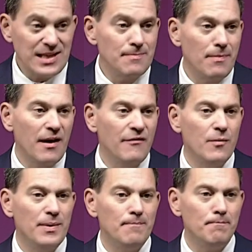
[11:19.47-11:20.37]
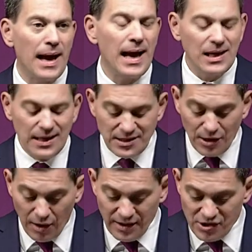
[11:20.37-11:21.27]
has, in my view, been badly
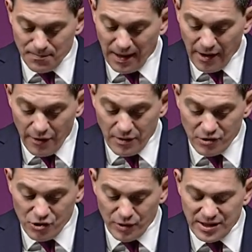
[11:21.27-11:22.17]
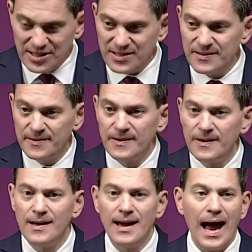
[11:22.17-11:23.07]
tarnished by our own choices.
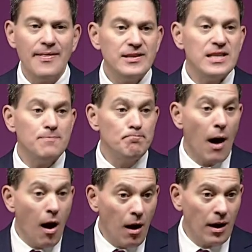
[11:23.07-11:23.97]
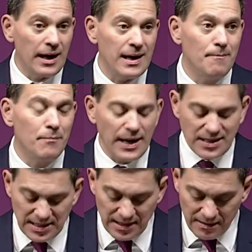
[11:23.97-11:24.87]
And this is partly
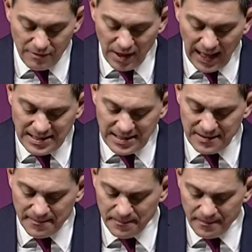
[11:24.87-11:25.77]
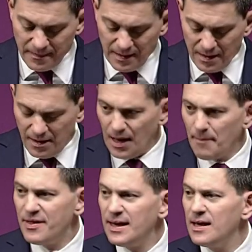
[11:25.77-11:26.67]
Brexit related.
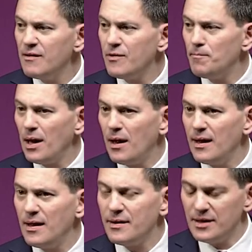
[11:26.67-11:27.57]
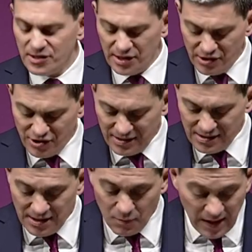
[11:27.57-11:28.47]
I'm thinking of the blithe
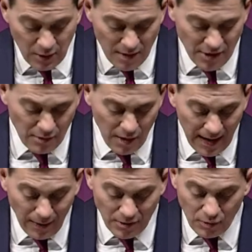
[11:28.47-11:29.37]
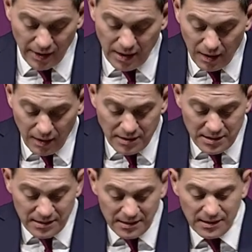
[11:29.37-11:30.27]
assertions that we quote unquote held all the
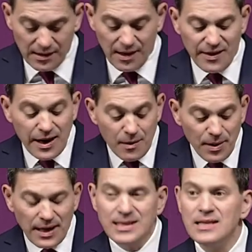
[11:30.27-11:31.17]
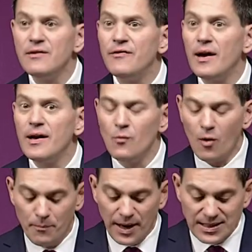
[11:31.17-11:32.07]
cards, the inability to define
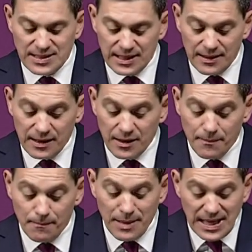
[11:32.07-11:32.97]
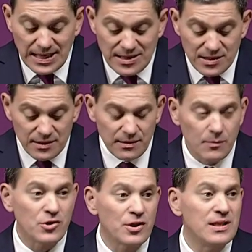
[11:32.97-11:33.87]
what Brexit means,
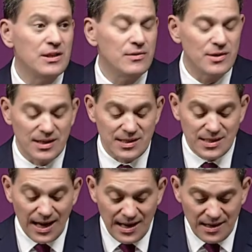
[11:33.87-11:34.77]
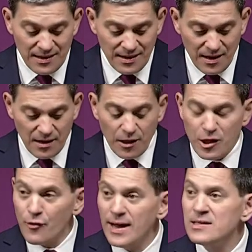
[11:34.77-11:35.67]
which continues to this day, the
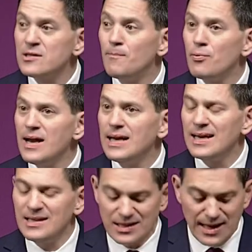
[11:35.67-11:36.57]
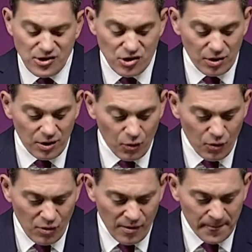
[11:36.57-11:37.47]
threats to break international
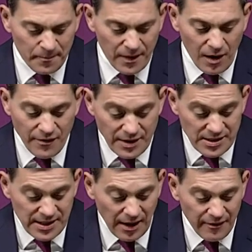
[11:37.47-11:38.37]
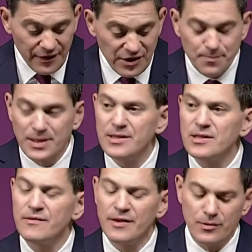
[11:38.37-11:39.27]
law over the still unfinished
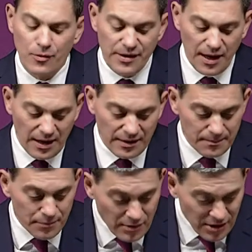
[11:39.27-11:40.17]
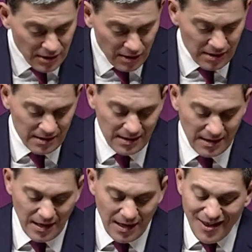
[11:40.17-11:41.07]
business of the Northern Ireland Protocol,
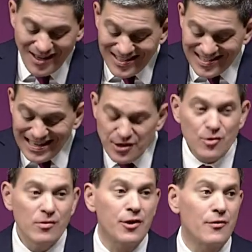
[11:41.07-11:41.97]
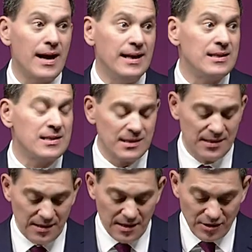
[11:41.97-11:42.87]
the continued threats
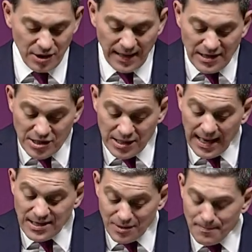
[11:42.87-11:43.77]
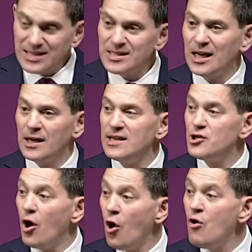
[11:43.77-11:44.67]
to legislate domestically
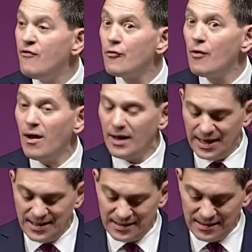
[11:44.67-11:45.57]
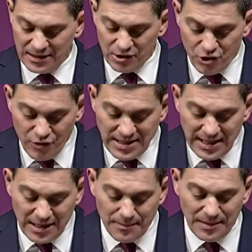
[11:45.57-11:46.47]
to override
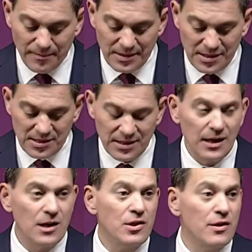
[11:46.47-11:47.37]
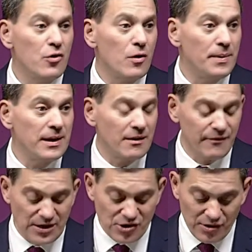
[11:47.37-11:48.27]
treaty commitments to the European
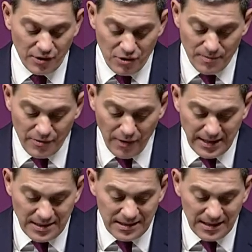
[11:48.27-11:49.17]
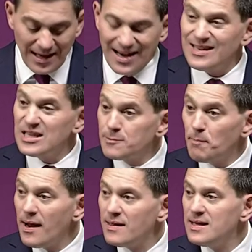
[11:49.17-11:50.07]
Convention on Human Rights,
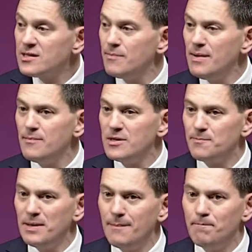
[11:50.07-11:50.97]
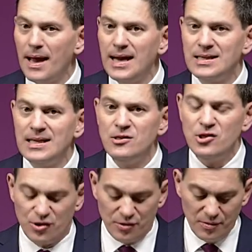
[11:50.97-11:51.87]
despite these commitments being baked
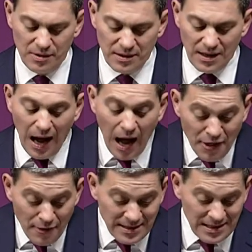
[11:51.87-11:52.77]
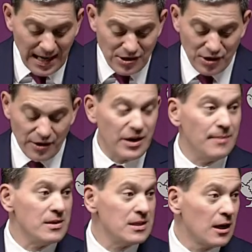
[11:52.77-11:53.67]
into other international
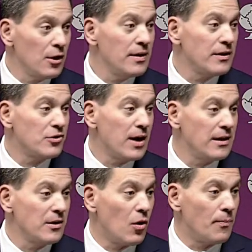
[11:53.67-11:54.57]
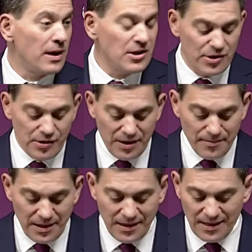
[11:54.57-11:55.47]
agreements, including the Trade and Cooperation
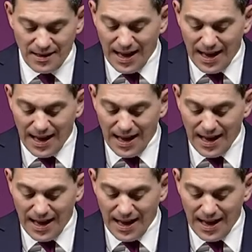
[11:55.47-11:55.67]
Agreement